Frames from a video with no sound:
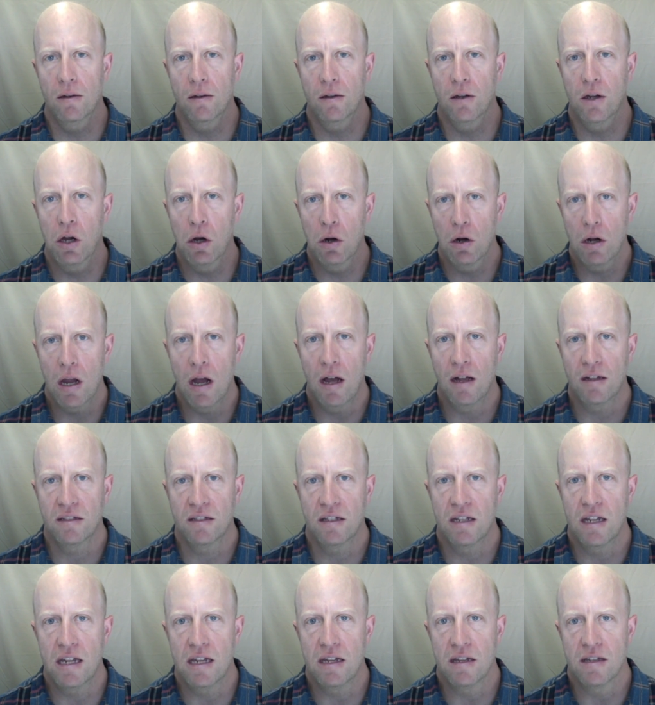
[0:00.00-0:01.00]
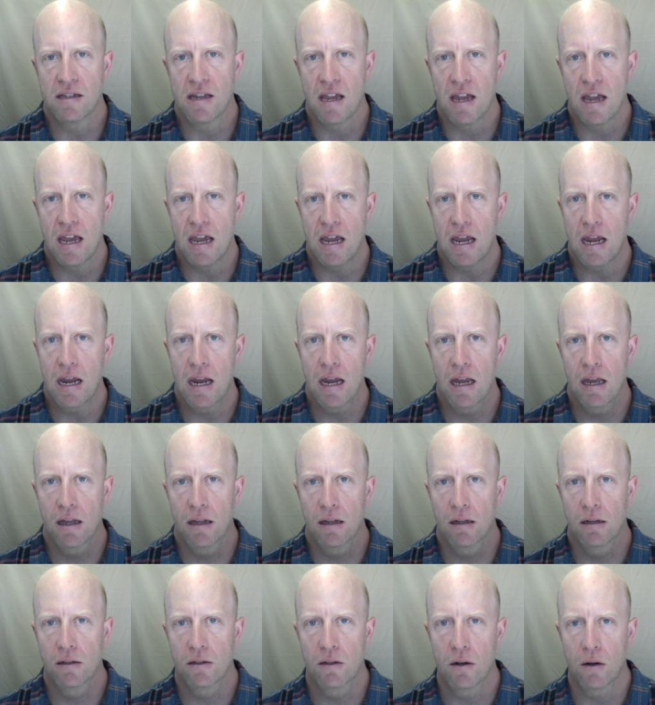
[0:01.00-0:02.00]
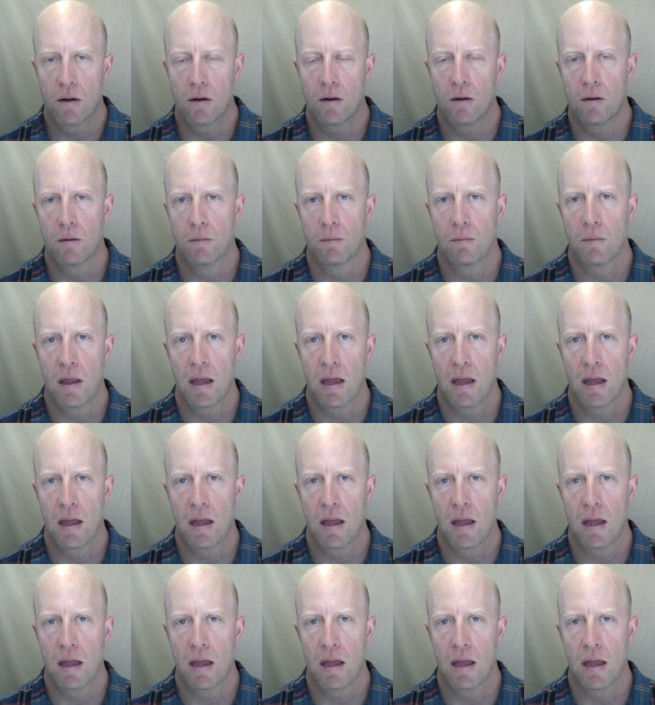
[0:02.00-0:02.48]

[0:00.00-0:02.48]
Curiosity is a term